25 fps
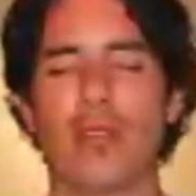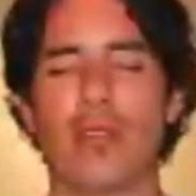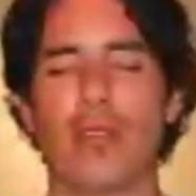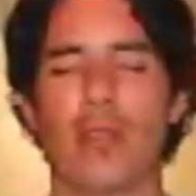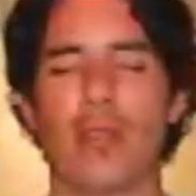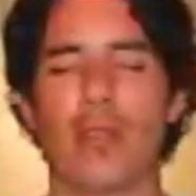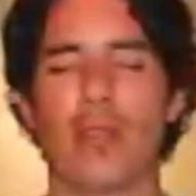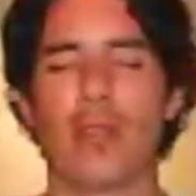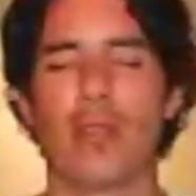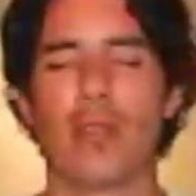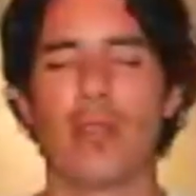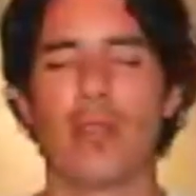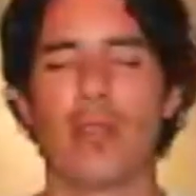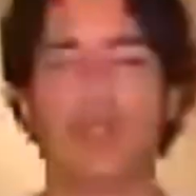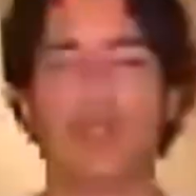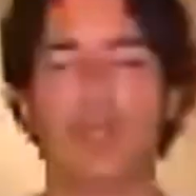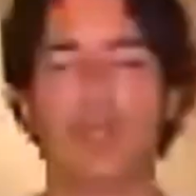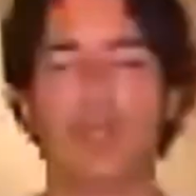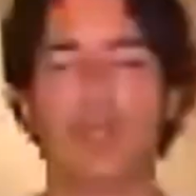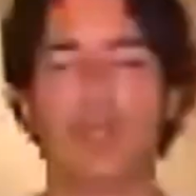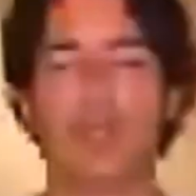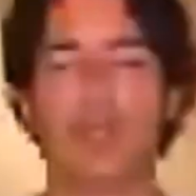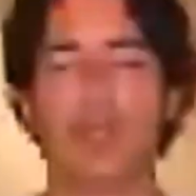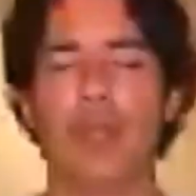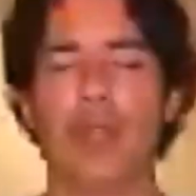is a
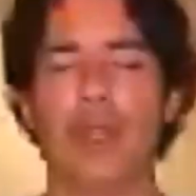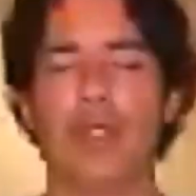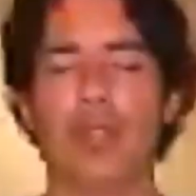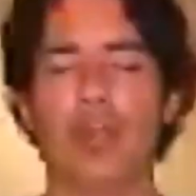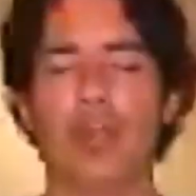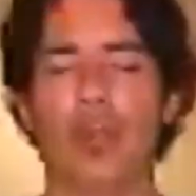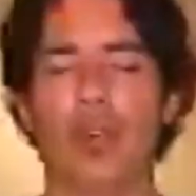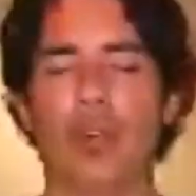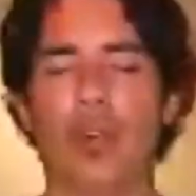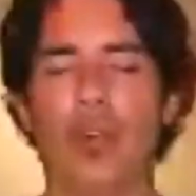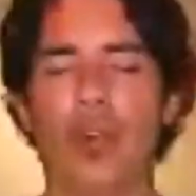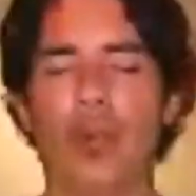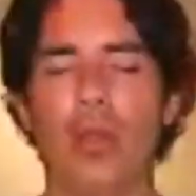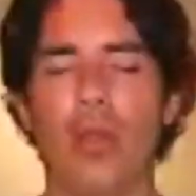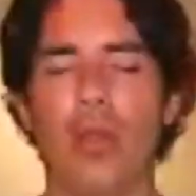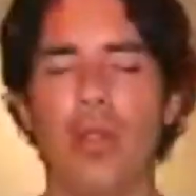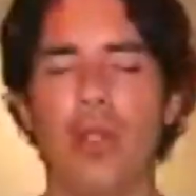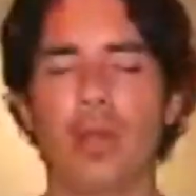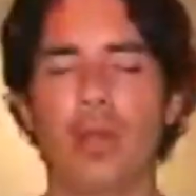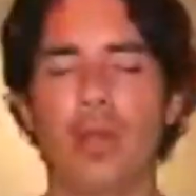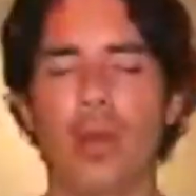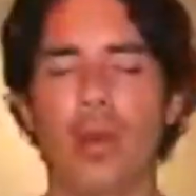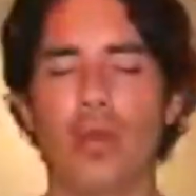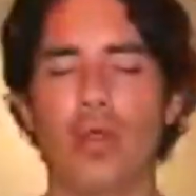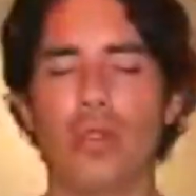place where all the
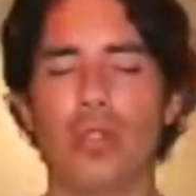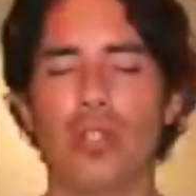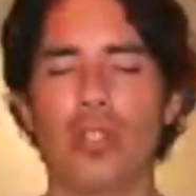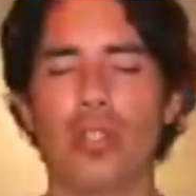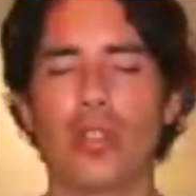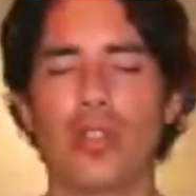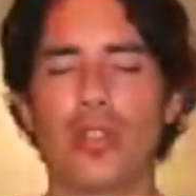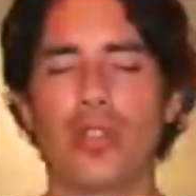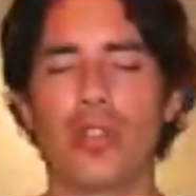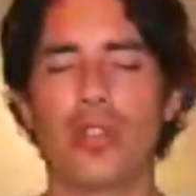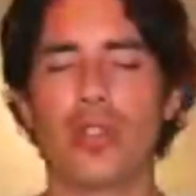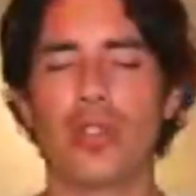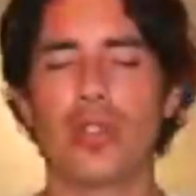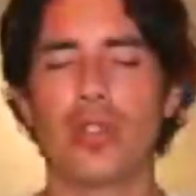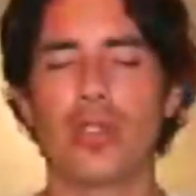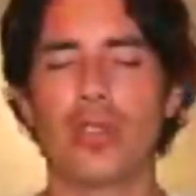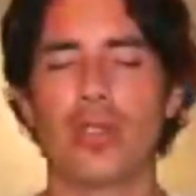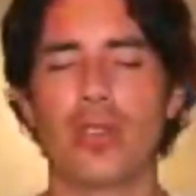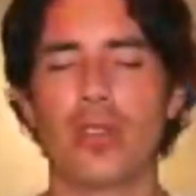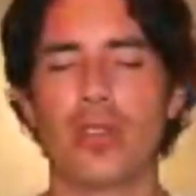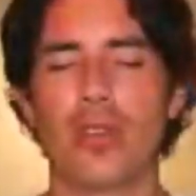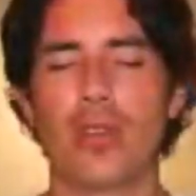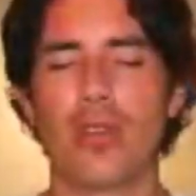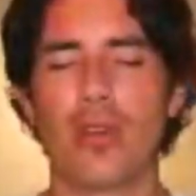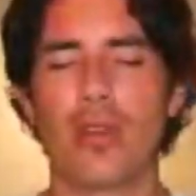emotions
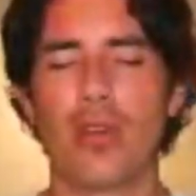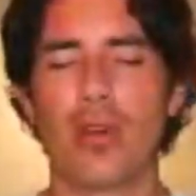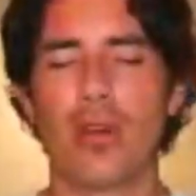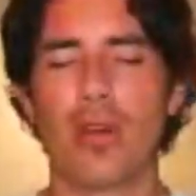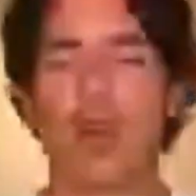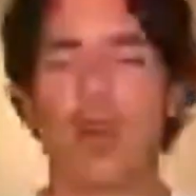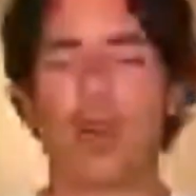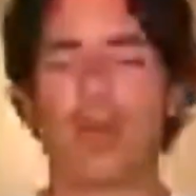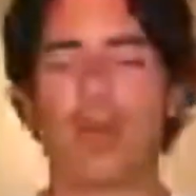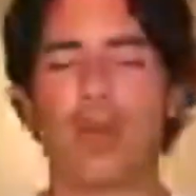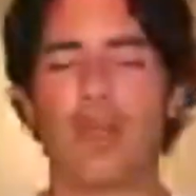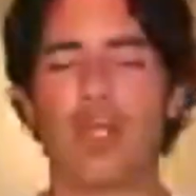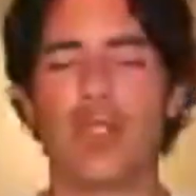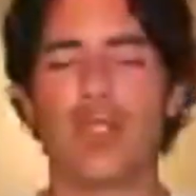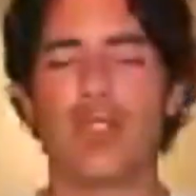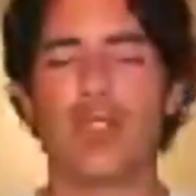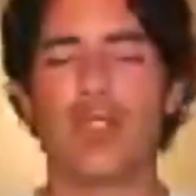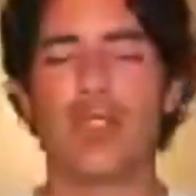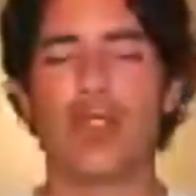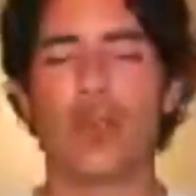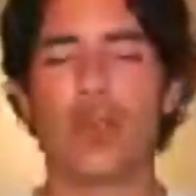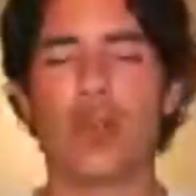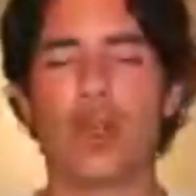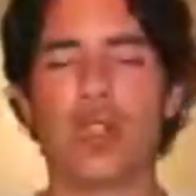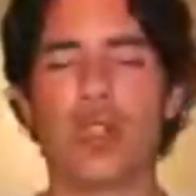are being
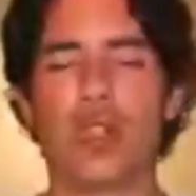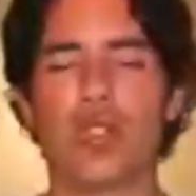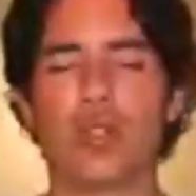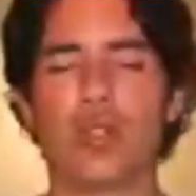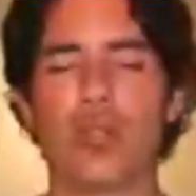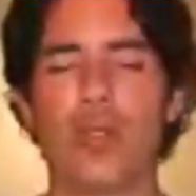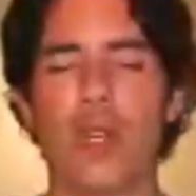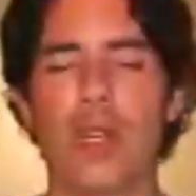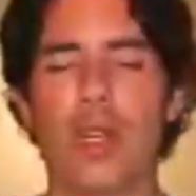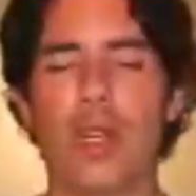stored right